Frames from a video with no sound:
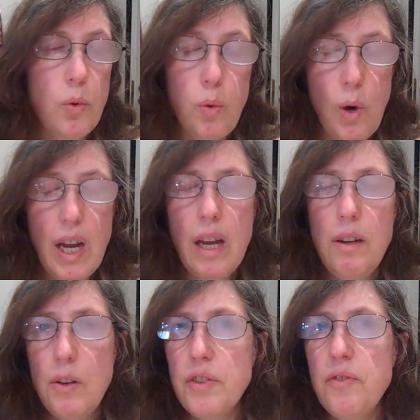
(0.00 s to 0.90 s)
quite
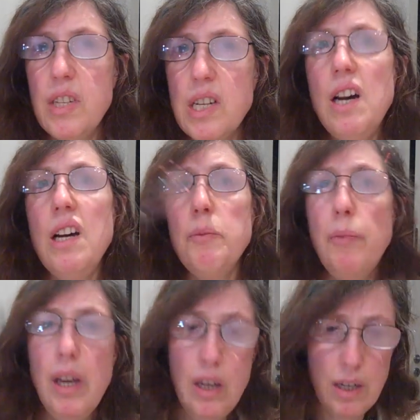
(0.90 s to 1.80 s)
a lot of the
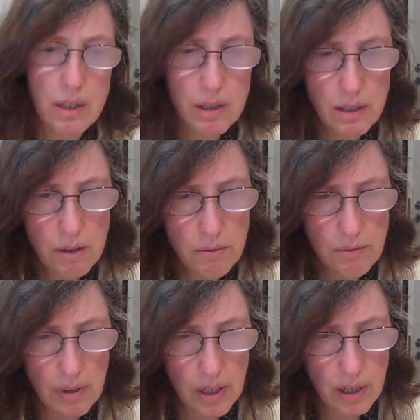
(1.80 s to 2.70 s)
time.
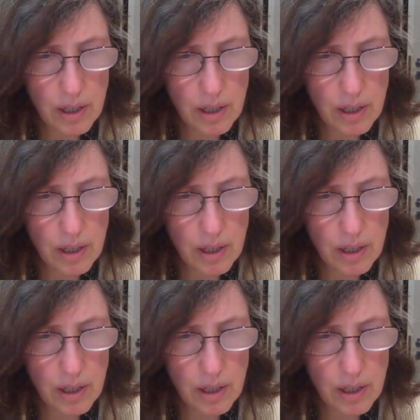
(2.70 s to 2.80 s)
So,